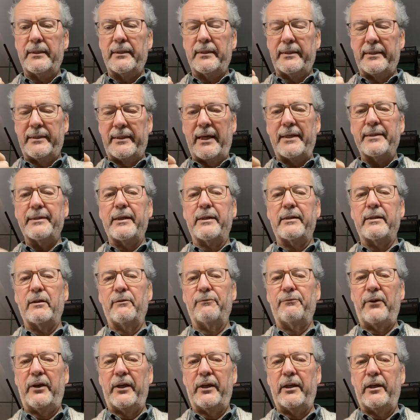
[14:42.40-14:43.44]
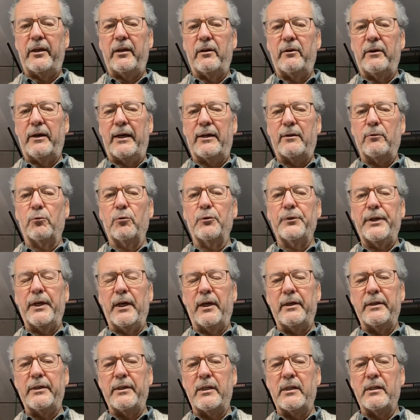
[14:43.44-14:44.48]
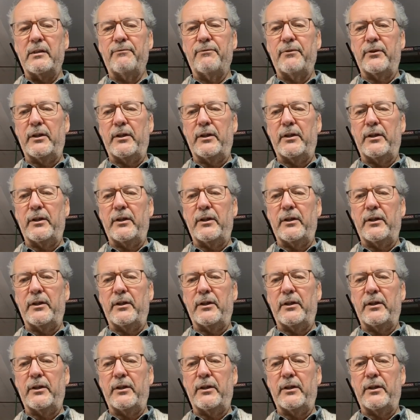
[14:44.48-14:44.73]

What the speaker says: Dante Del Vecchio had all the ideas for